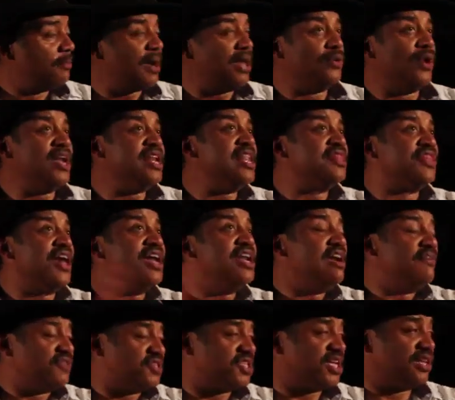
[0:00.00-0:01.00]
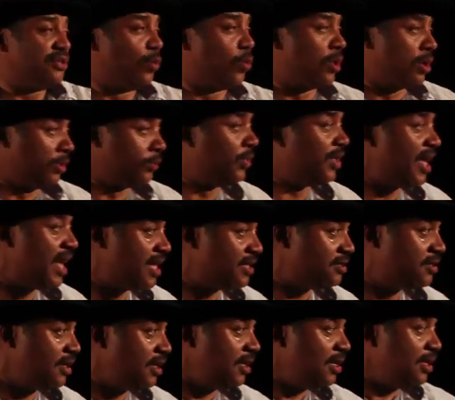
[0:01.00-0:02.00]
By the way, they never said the world would end.
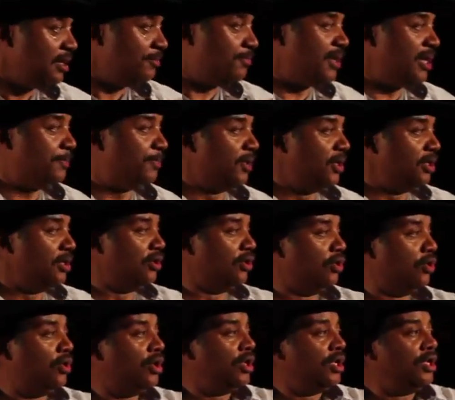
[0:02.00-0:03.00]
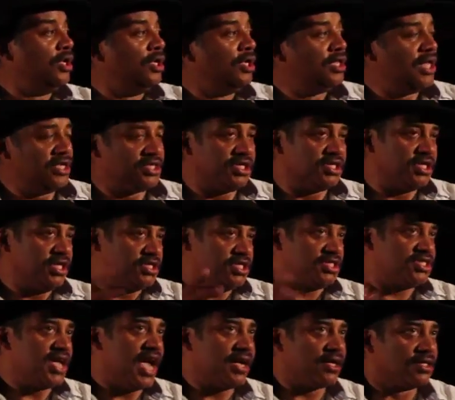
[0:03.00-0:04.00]
People who, it's
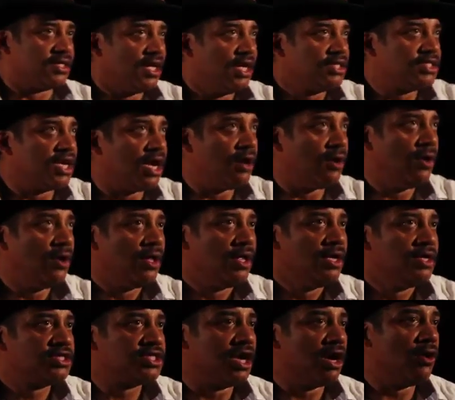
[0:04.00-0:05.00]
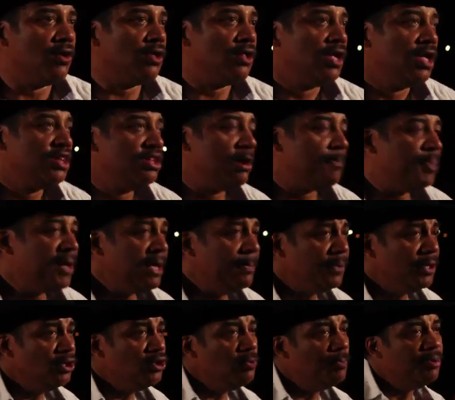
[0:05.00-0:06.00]
just cycle. So there are
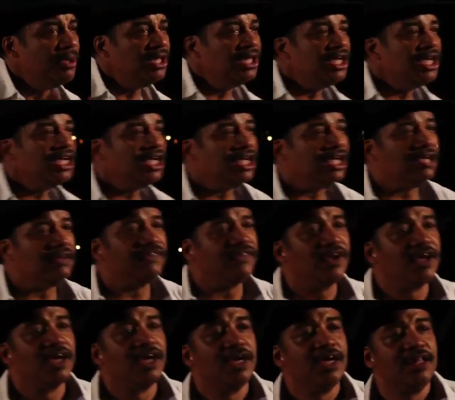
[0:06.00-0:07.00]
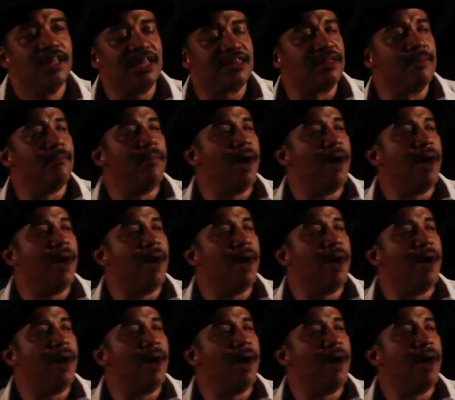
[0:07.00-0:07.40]
people who believe that the